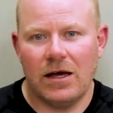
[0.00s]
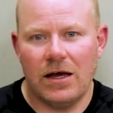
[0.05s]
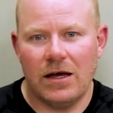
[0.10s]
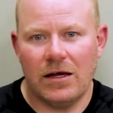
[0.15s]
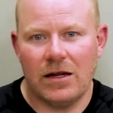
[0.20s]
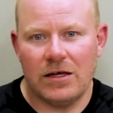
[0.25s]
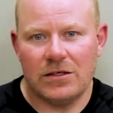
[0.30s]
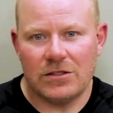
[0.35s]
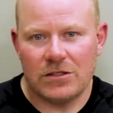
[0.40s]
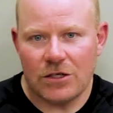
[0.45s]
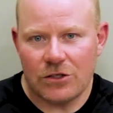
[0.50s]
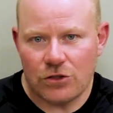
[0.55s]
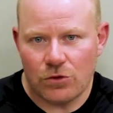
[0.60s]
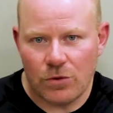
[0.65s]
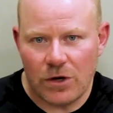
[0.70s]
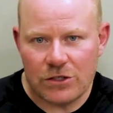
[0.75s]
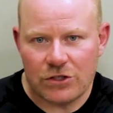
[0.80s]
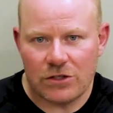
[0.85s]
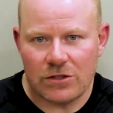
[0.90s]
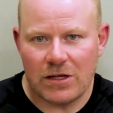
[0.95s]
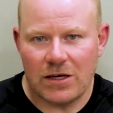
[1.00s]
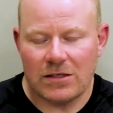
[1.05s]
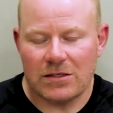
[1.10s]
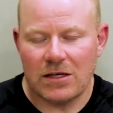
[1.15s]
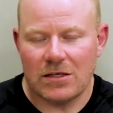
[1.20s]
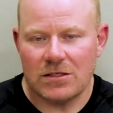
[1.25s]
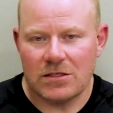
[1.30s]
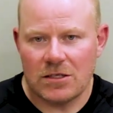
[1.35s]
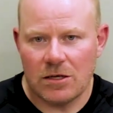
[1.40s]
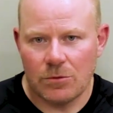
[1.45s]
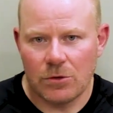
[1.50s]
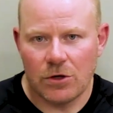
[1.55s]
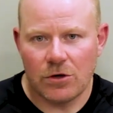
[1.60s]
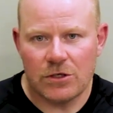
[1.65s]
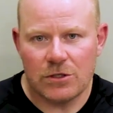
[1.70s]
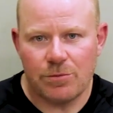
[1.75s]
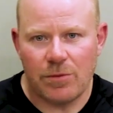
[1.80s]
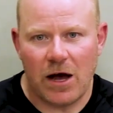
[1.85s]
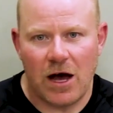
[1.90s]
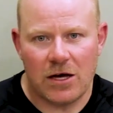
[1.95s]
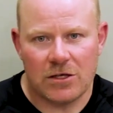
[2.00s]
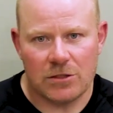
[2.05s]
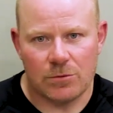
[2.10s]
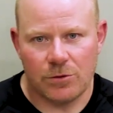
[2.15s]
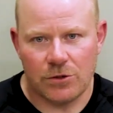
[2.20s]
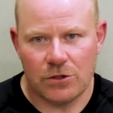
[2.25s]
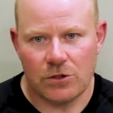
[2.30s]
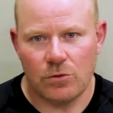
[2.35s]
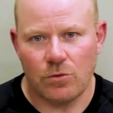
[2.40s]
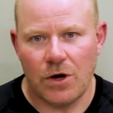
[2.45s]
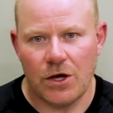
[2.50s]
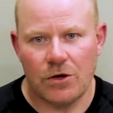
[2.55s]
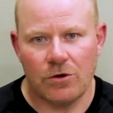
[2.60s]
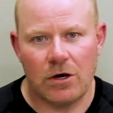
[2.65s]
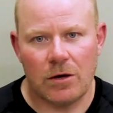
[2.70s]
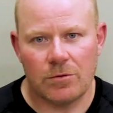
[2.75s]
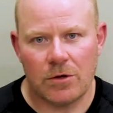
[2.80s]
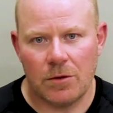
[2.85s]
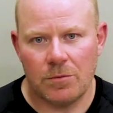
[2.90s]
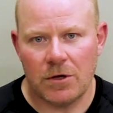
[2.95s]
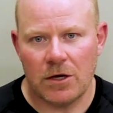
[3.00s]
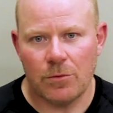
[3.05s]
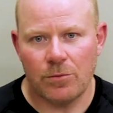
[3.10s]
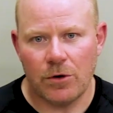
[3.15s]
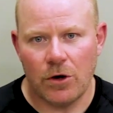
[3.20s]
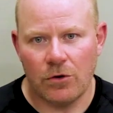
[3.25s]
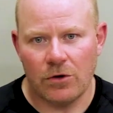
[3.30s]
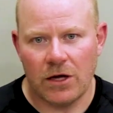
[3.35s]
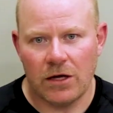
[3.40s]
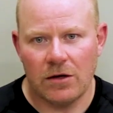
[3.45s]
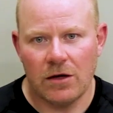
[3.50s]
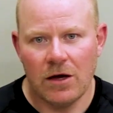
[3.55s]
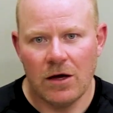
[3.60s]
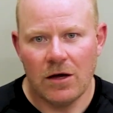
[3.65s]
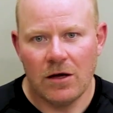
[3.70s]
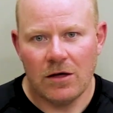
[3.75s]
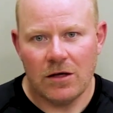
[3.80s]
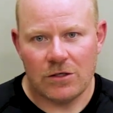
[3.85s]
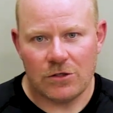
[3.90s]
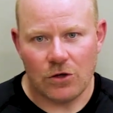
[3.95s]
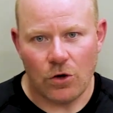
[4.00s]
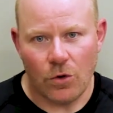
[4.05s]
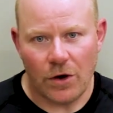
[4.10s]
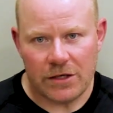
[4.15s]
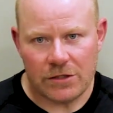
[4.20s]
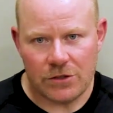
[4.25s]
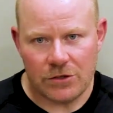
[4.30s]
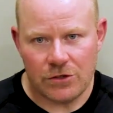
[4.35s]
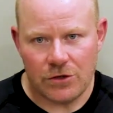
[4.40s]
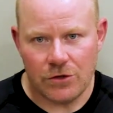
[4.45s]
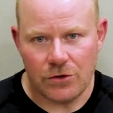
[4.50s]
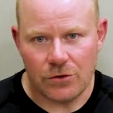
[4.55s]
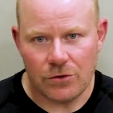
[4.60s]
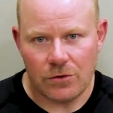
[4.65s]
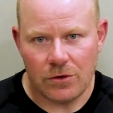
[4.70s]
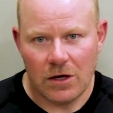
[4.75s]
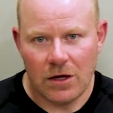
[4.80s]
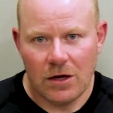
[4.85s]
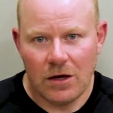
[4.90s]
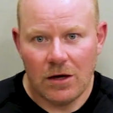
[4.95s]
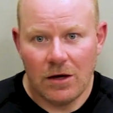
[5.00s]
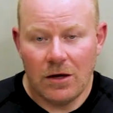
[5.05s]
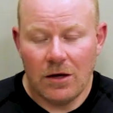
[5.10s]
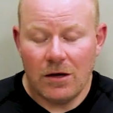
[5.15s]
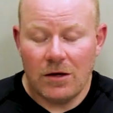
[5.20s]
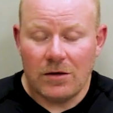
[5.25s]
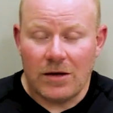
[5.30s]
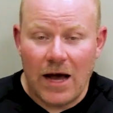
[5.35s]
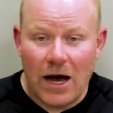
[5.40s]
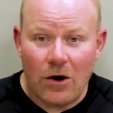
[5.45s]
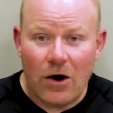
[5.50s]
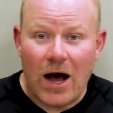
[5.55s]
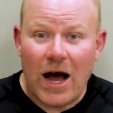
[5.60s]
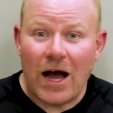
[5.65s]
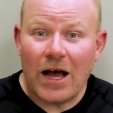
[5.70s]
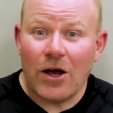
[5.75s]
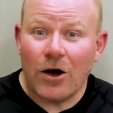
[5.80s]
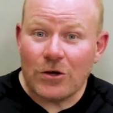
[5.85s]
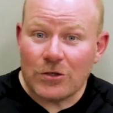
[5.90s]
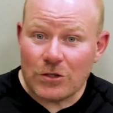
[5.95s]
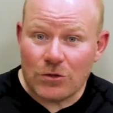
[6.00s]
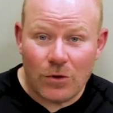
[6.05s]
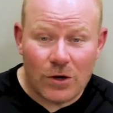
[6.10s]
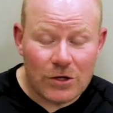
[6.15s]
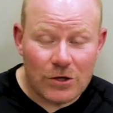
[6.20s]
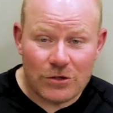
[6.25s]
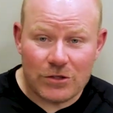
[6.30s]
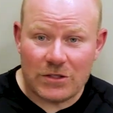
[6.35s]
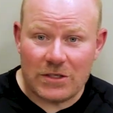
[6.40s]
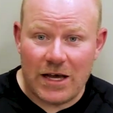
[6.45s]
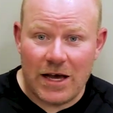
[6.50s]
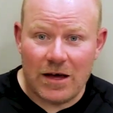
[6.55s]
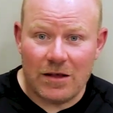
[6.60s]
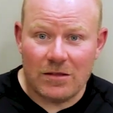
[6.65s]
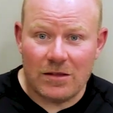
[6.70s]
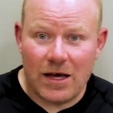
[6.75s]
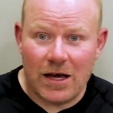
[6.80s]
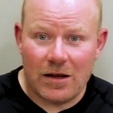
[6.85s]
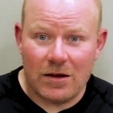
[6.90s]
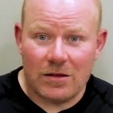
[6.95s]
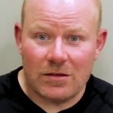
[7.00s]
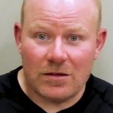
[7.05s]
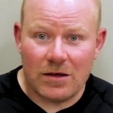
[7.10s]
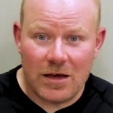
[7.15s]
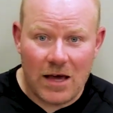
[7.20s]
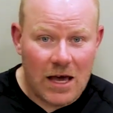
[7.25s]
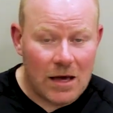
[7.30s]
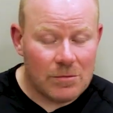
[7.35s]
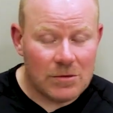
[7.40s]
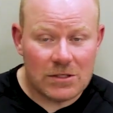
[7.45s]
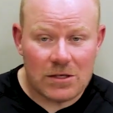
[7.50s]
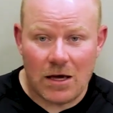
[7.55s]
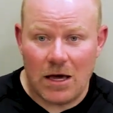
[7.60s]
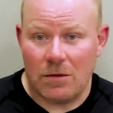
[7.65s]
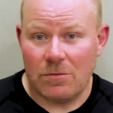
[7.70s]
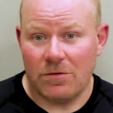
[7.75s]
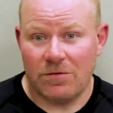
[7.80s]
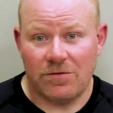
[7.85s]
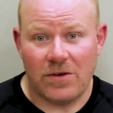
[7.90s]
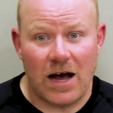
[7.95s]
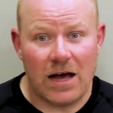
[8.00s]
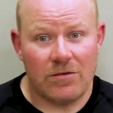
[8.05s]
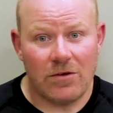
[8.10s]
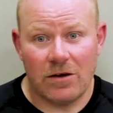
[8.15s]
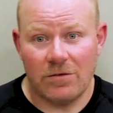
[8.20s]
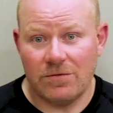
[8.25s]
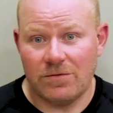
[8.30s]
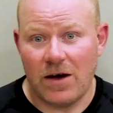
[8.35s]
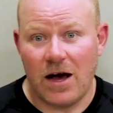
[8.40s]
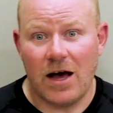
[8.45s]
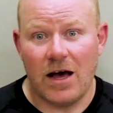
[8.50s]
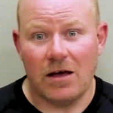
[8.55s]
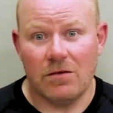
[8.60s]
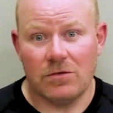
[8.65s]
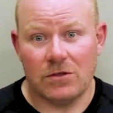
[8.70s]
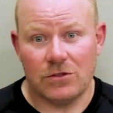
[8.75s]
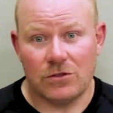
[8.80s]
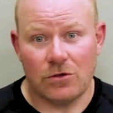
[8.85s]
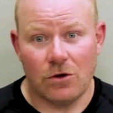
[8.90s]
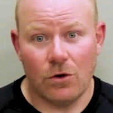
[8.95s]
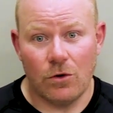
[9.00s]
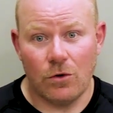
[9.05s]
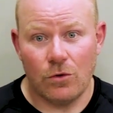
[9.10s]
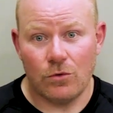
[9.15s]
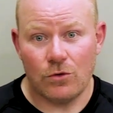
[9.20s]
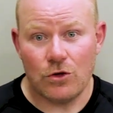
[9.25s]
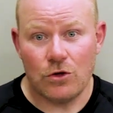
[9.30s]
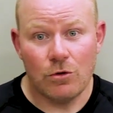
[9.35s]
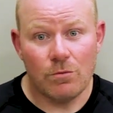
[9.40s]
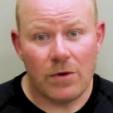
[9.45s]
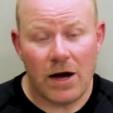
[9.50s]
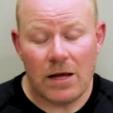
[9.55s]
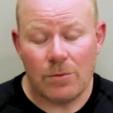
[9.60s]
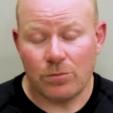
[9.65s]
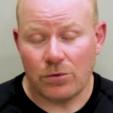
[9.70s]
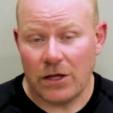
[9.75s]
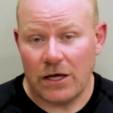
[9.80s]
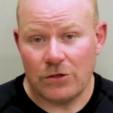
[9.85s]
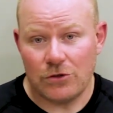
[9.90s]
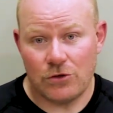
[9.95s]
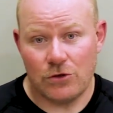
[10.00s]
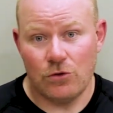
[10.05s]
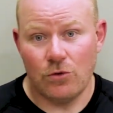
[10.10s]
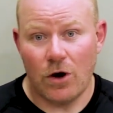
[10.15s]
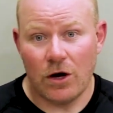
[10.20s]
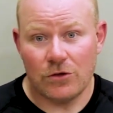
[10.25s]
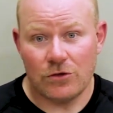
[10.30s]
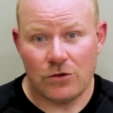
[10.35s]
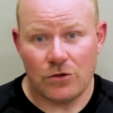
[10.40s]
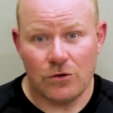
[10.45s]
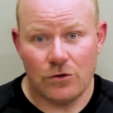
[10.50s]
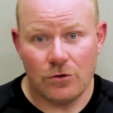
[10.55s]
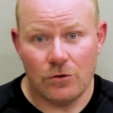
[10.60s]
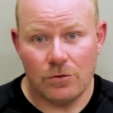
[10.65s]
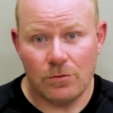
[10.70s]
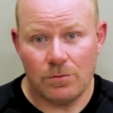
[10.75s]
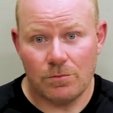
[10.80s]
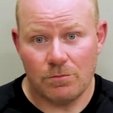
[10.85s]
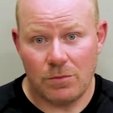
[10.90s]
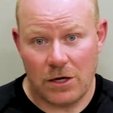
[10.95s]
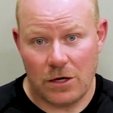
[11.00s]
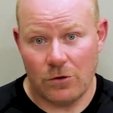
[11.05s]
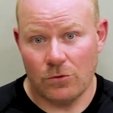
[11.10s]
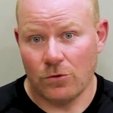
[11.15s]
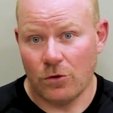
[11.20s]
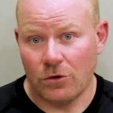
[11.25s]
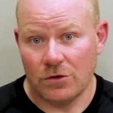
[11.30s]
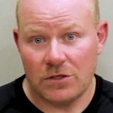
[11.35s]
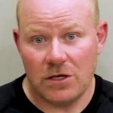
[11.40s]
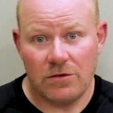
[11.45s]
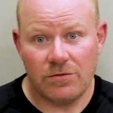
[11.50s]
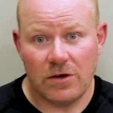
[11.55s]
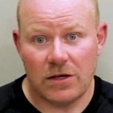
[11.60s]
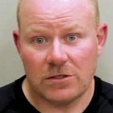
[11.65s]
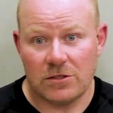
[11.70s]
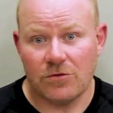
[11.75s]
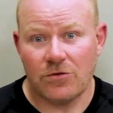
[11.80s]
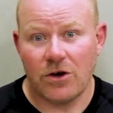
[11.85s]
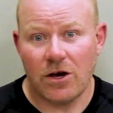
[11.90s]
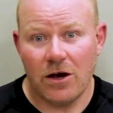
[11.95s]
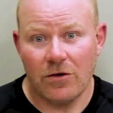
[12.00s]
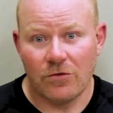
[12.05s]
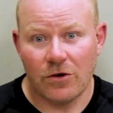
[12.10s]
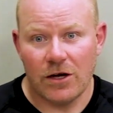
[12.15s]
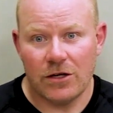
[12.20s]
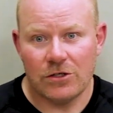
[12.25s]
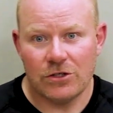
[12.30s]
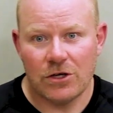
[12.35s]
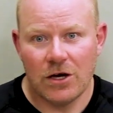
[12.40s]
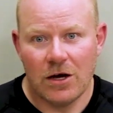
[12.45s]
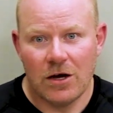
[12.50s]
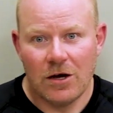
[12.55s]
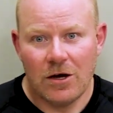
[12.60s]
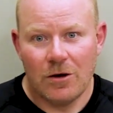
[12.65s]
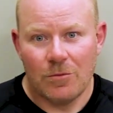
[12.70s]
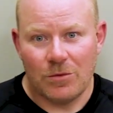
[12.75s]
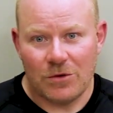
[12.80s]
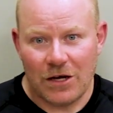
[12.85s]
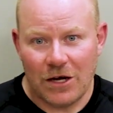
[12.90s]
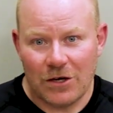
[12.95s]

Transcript: a situation that is as similar as possible to what your upcoming opponent is going to do. Now, I also understand that the game is a game of 5-on-5, and so you might play 2-on-2 pick and roll defensive coverage, but